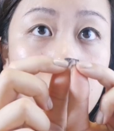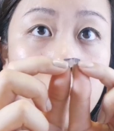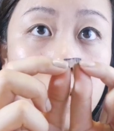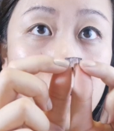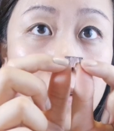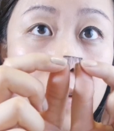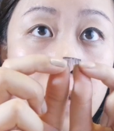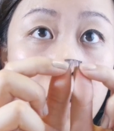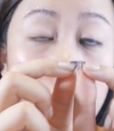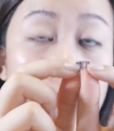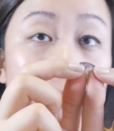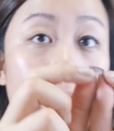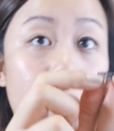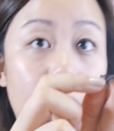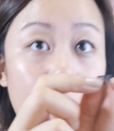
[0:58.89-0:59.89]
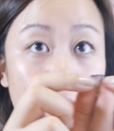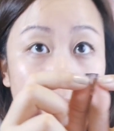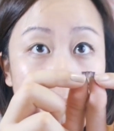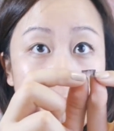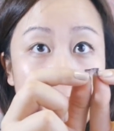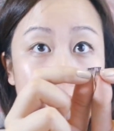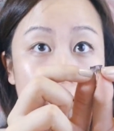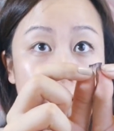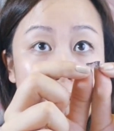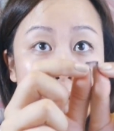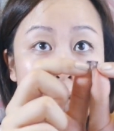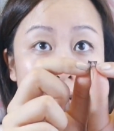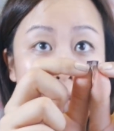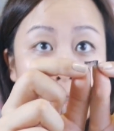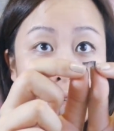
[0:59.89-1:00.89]
Kind of moving it in a
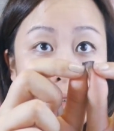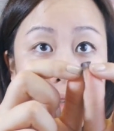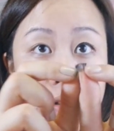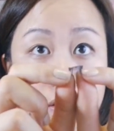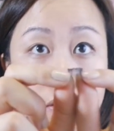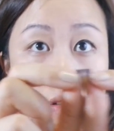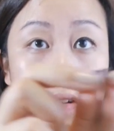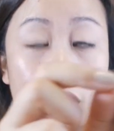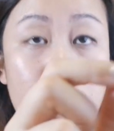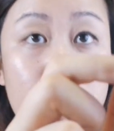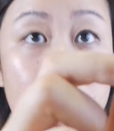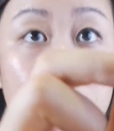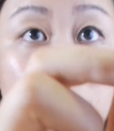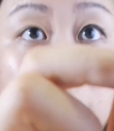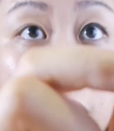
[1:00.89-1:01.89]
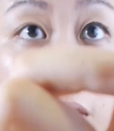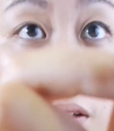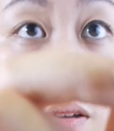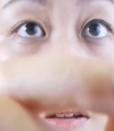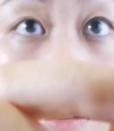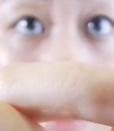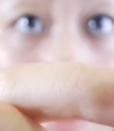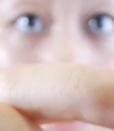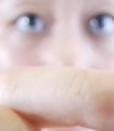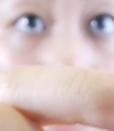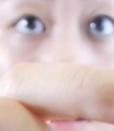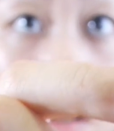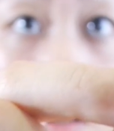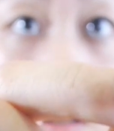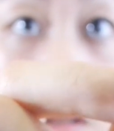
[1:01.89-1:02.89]
snake-like movement to make
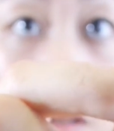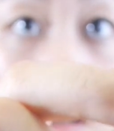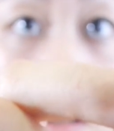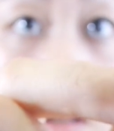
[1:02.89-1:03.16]
it more